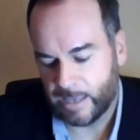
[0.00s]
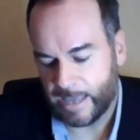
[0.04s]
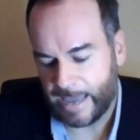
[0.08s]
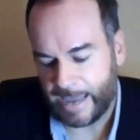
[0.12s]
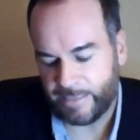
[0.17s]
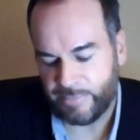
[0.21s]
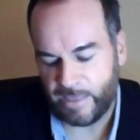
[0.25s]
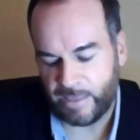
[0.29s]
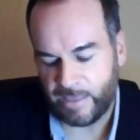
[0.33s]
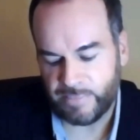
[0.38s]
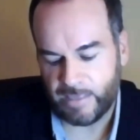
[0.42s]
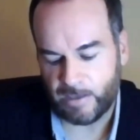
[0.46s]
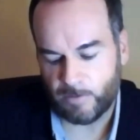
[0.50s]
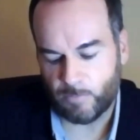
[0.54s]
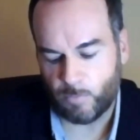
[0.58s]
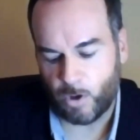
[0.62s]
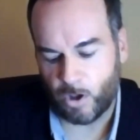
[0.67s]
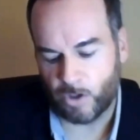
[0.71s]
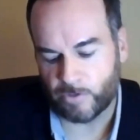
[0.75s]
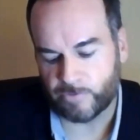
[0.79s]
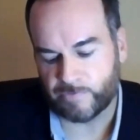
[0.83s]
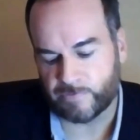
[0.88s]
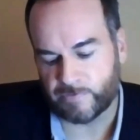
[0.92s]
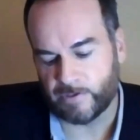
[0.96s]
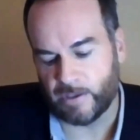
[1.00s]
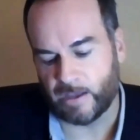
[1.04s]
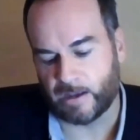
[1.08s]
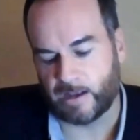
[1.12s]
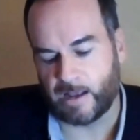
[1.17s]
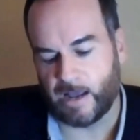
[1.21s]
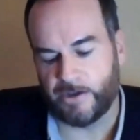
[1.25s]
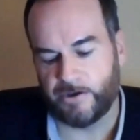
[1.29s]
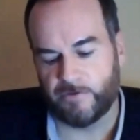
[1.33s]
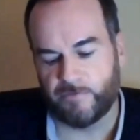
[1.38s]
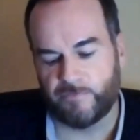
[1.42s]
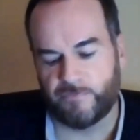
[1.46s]
And then there was a
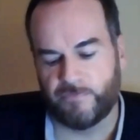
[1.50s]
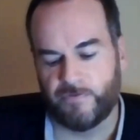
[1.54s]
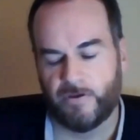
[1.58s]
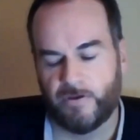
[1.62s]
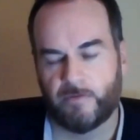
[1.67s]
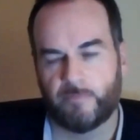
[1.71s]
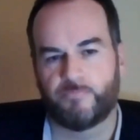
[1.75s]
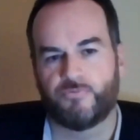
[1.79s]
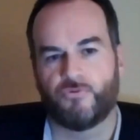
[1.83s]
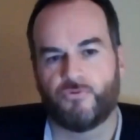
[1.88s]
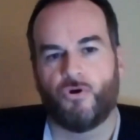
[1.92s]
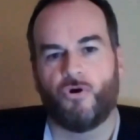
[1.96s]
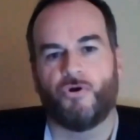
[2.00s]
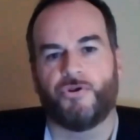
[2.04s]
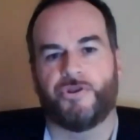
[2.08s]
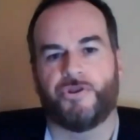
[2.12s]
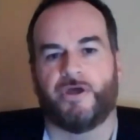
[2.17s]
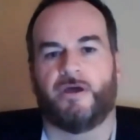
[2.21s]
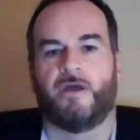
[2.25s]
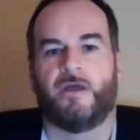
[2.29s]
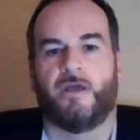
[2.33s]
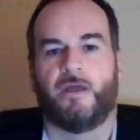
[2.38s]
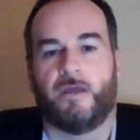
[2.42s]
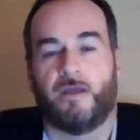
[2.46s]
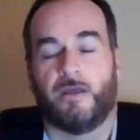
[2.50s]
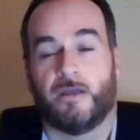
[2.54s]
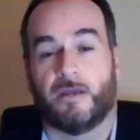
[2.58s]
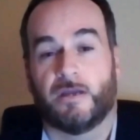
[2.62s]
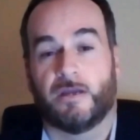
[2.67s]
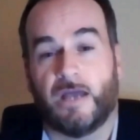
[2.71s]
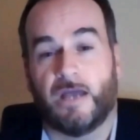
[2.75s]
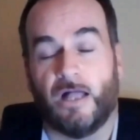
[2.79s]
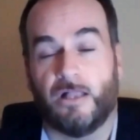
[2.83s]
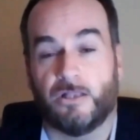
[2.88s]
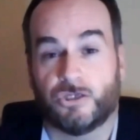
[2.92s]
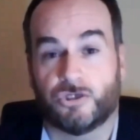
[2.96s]
kind of broader
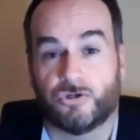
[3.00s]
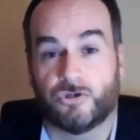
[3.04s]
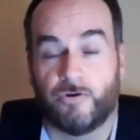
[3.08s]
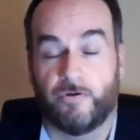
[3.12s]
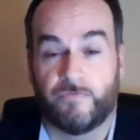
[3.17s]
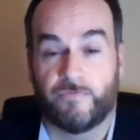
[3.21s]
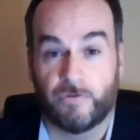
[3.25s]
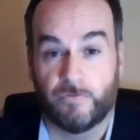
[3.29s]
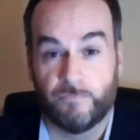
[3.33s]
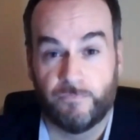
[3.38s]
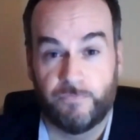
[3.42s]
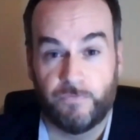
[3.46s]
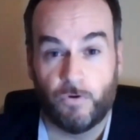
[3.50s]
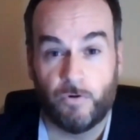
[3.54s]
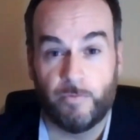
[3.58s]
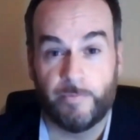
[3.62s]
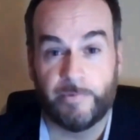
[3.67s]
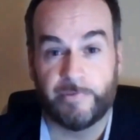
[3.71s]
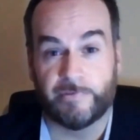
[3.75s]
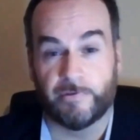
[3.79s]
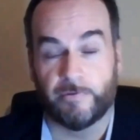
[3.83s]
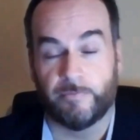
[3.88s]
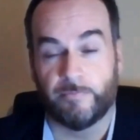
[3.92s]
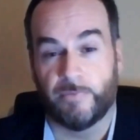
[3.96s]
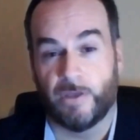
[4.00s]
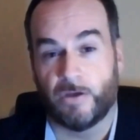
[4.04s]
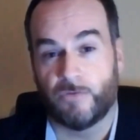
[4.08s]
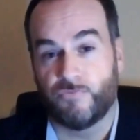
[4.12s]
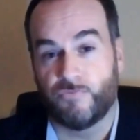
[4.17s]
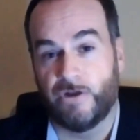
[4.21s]
culture of conformism,